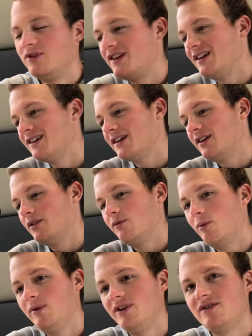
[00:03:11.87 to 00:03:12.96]
would think it
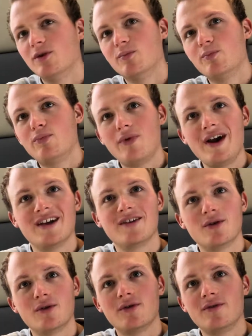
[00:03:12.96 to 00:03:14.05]
will be some
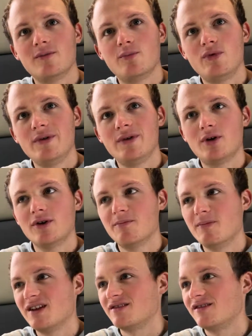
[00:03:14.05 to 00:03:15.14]
prank or
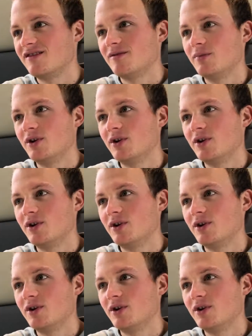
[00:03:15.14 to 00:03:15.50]
pre-recorded message.